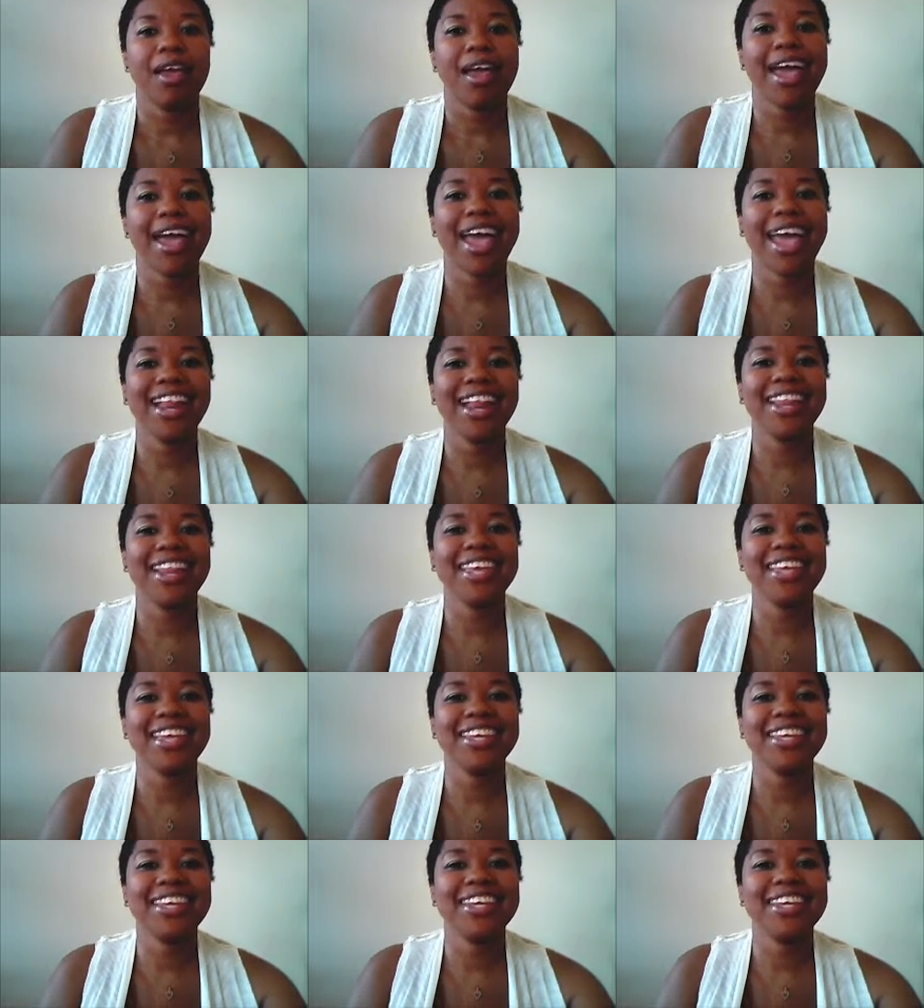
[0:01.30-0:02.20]
Hi
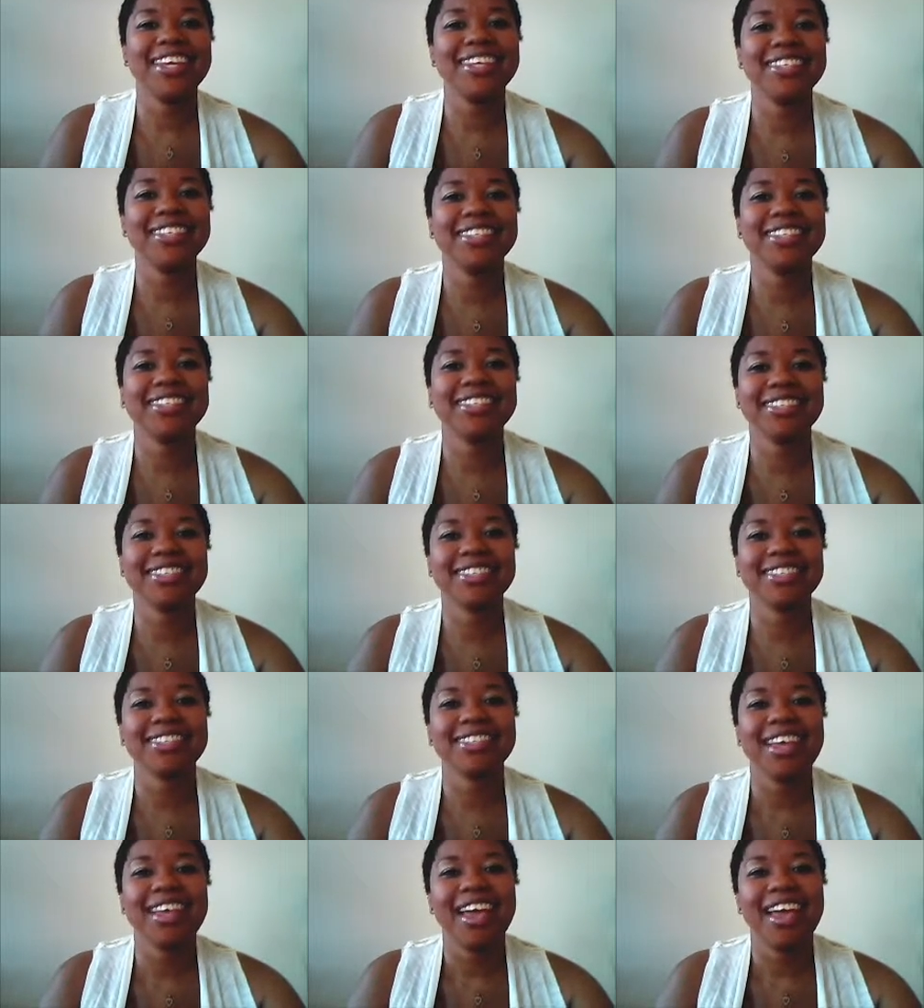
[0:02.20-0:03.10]
ladies,
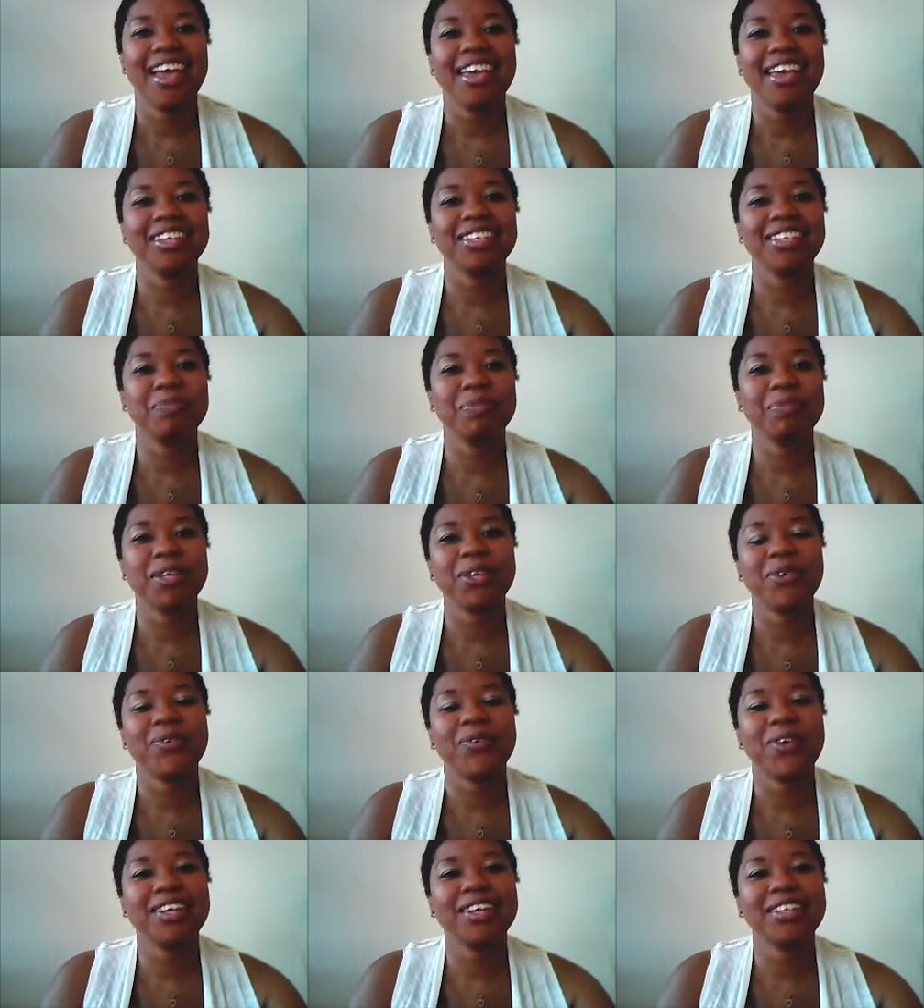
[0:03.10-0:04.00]
it's been
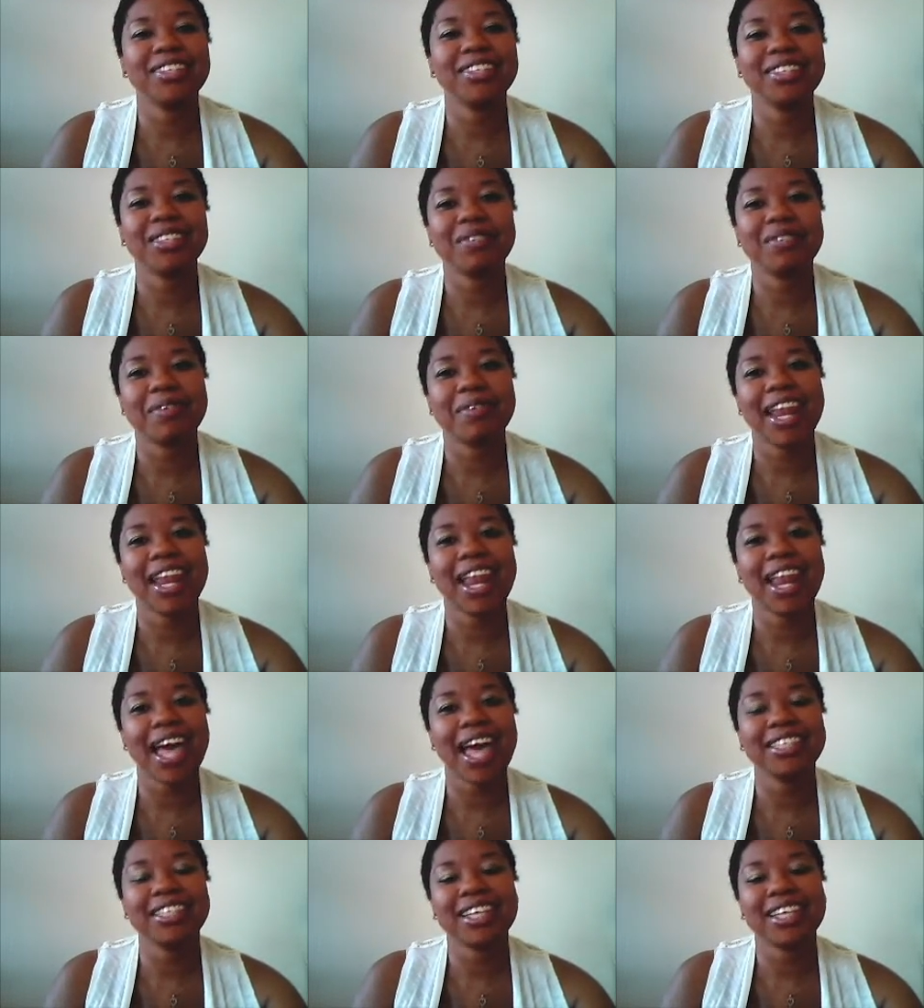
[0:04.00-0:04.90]
a while since my
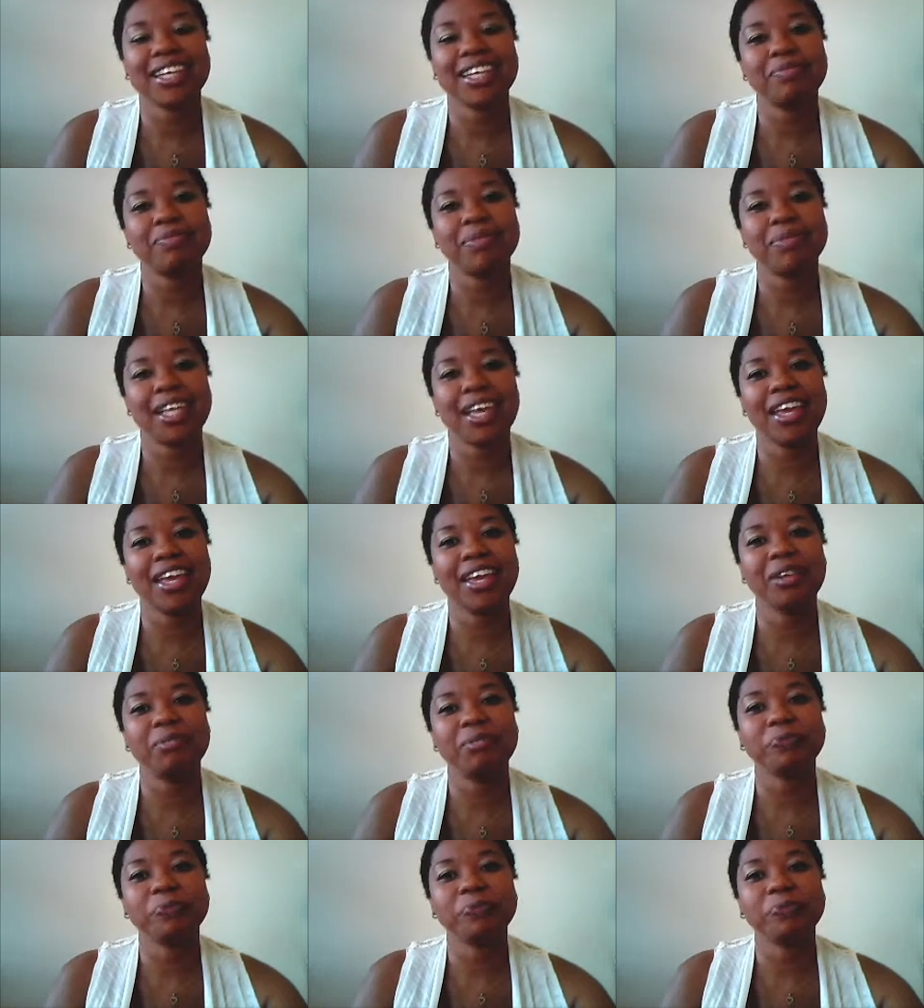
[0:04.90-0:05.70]
last update.